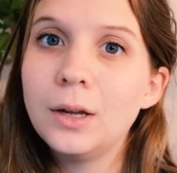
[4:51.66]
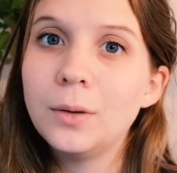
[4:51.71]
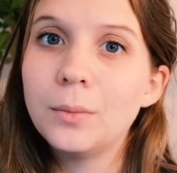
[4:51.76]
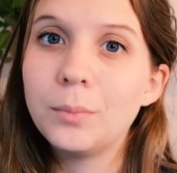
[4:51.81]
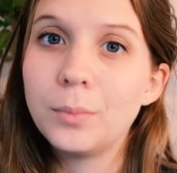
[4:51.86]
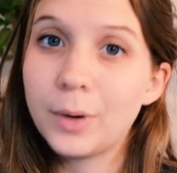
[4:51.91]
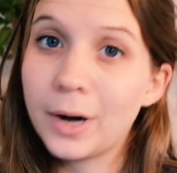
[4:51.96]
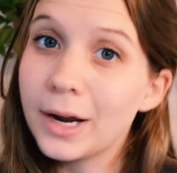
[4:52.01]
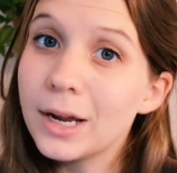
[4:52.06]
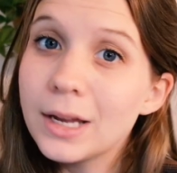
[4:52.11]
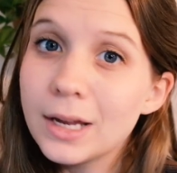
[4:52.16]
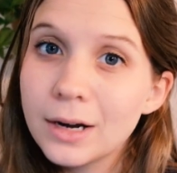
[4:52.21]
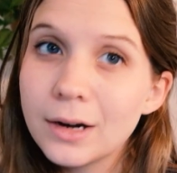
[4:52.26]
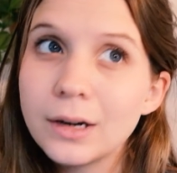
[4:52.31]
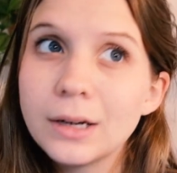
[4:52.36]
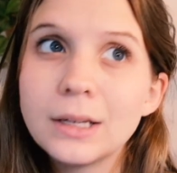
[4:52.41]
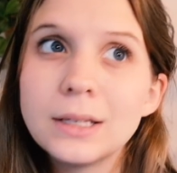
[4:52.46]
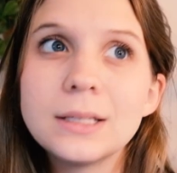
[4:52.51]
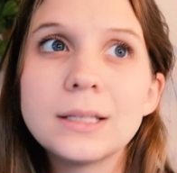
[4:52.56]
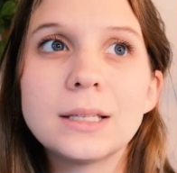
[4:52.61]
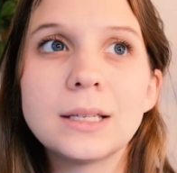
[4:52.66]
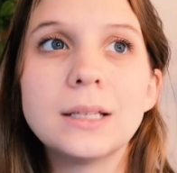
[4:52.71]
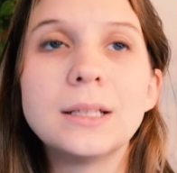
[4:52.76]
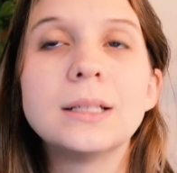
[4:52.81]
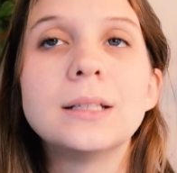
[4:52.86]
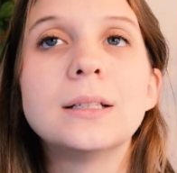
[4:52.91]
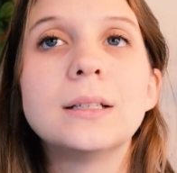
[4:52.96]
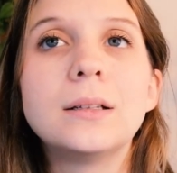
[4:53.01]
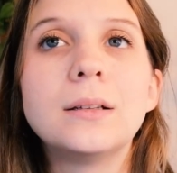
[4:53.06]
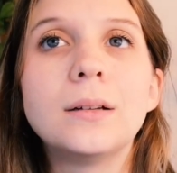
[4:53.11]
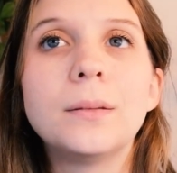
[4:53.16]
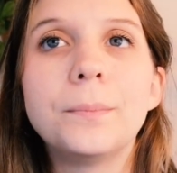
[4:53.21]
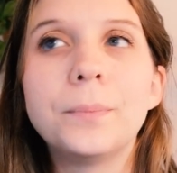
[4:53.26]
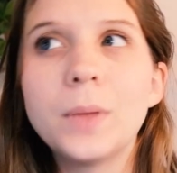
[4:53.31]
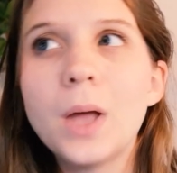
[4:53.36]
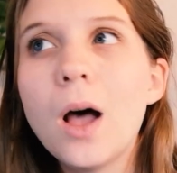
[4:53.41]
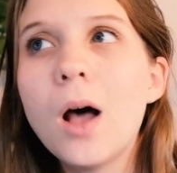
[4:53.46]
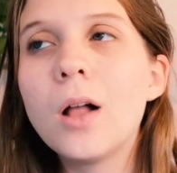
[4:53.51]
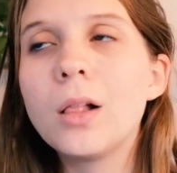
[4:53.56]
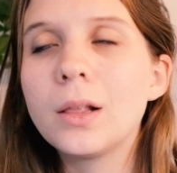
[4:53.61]
bright areas, and
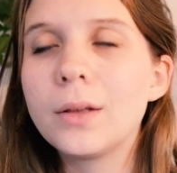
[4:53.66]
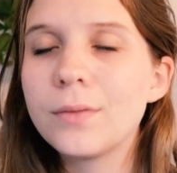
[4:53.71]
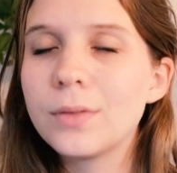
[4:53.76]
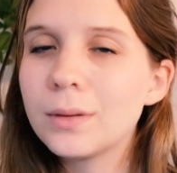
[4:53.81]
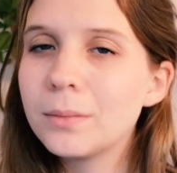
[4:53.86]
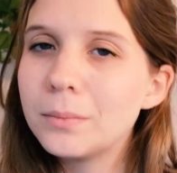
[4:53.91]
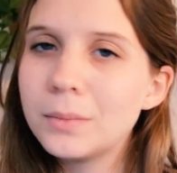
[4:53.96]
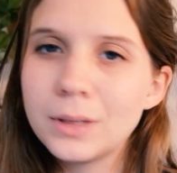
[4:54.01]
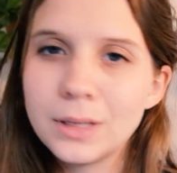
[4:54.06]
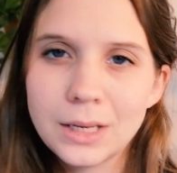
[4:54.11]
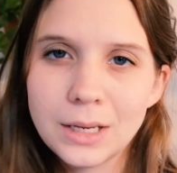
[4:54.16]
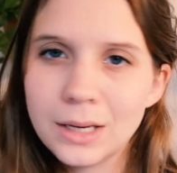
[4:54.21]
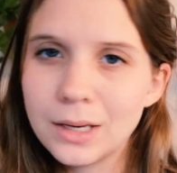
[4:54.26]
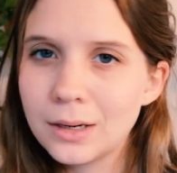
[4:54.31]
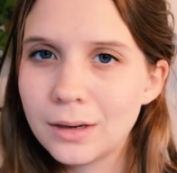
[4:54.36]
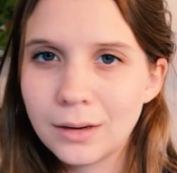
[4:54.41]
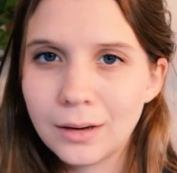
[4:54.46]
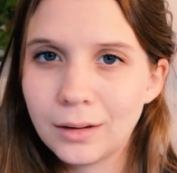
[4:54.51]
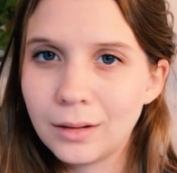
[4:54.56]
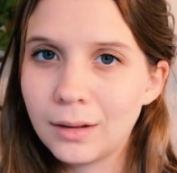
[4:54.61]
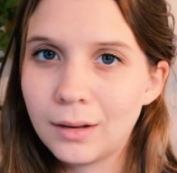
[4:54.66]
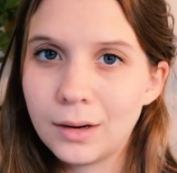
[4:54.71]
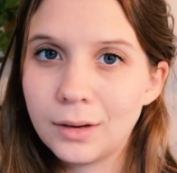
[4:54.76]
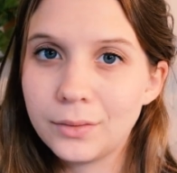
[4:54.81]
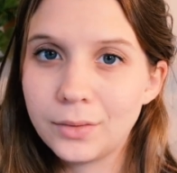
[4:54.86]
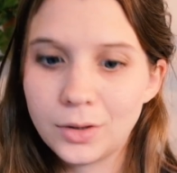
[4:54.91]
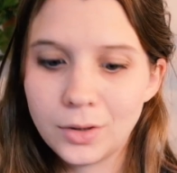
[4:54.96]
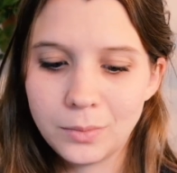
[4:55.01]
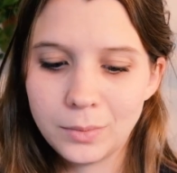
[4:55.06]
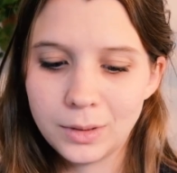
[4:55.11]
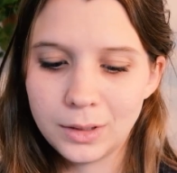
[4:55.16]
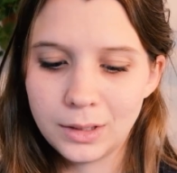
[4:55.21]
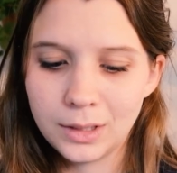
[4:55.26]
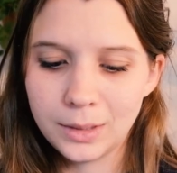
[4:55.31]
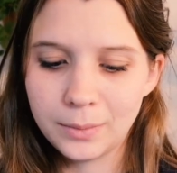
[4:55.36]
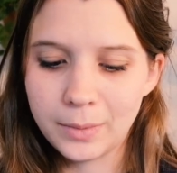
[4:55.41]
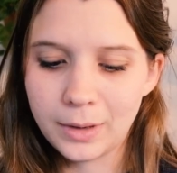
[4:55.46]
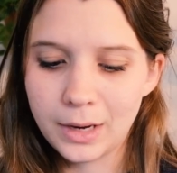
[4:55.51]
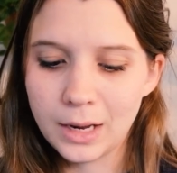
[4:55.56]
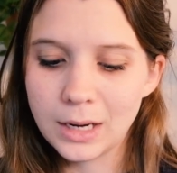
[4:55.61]
not all of them need a lot of humidity
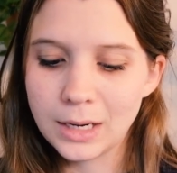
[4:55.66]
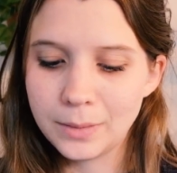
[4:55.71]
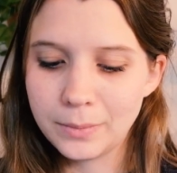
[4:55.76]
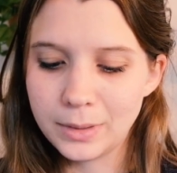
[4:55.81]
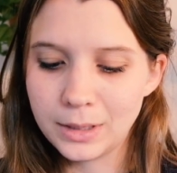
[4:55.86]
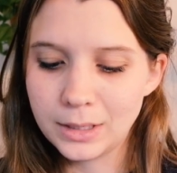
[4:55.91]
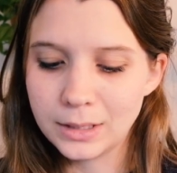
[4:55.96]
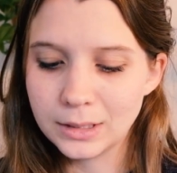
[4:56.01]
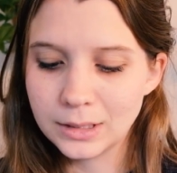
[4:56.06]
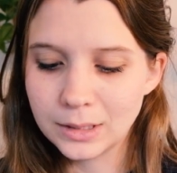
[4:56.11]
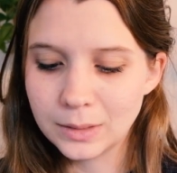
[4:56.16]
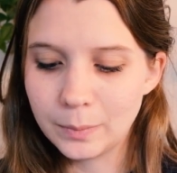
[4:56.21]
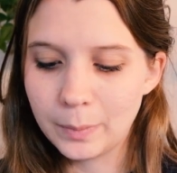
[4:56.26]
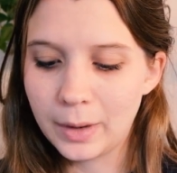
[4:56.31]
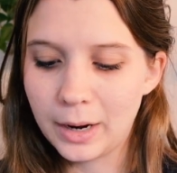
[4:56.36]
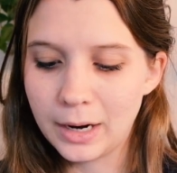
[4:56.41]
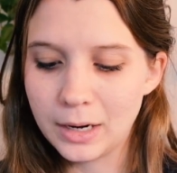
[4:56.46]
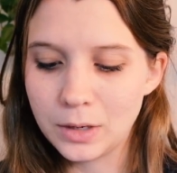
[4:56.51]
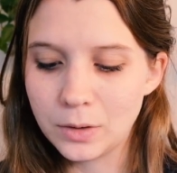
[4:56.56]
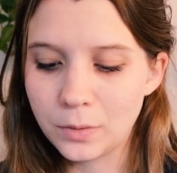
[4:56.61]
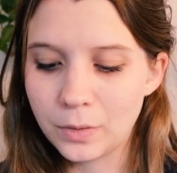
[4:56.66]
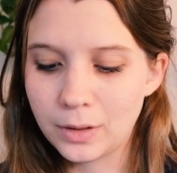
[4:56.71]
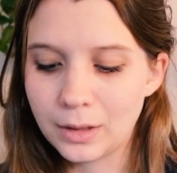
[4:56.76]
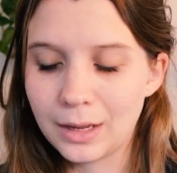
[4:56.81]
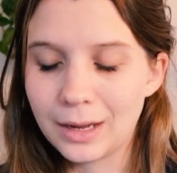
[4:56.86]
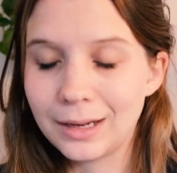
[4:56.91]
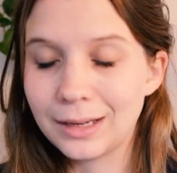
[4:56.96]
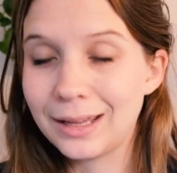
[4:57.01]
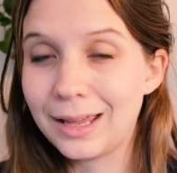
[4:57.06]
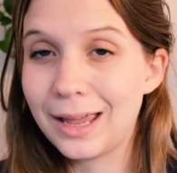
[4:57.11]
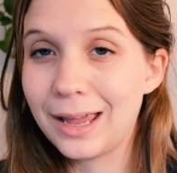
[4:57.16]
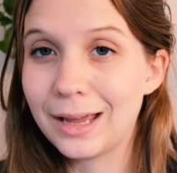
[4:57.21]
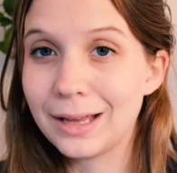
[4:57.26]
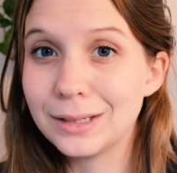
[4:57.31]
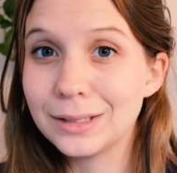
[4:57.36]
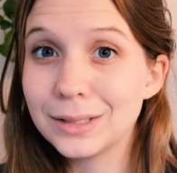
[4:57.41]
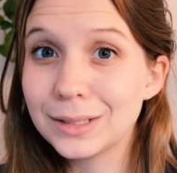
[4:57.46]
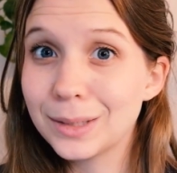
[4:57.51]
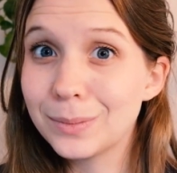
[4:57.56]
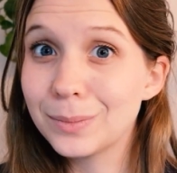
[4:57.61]
by any means, but I know that that
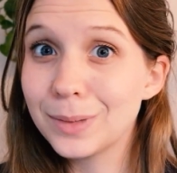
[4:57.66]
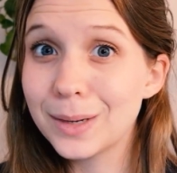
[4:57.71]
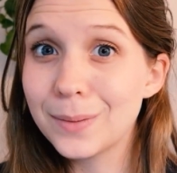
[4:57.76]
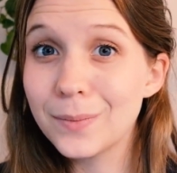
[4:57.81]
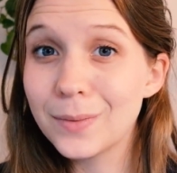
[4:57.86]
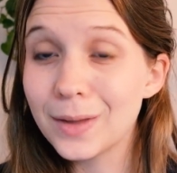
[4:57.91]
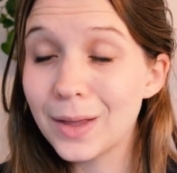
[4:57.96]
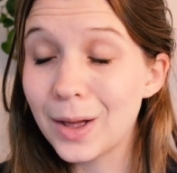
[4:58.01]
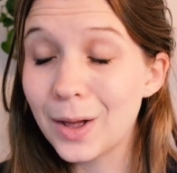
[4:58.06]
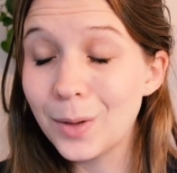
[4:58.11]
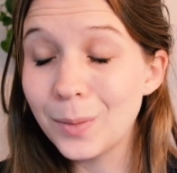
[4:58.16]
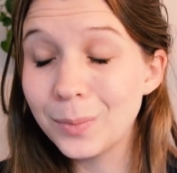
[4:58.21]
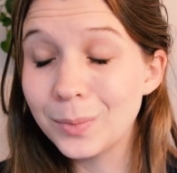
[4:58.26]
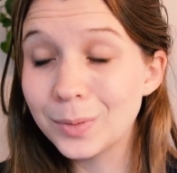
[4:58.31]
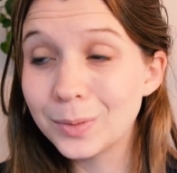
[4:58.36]
can sometimes help.